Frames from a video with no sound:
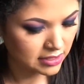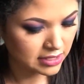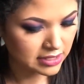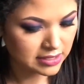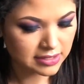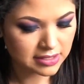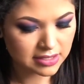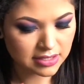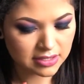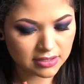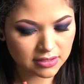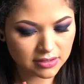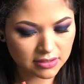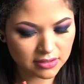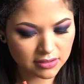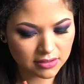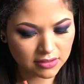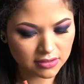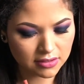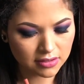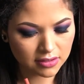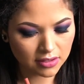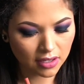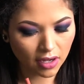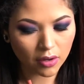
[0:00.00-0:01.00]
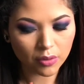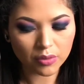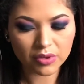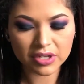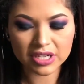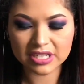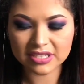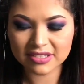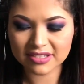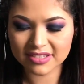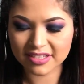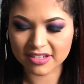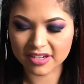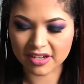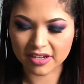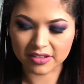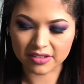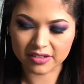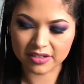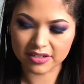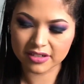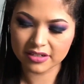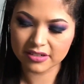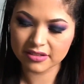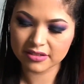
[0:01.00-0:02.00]
Is that? Oh, it is the
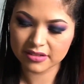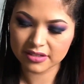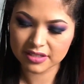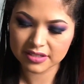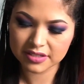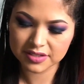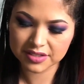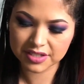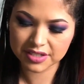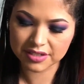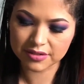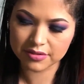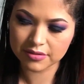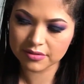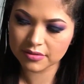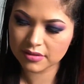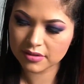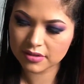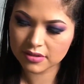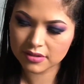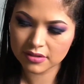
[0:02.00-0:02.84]
color. That's cute.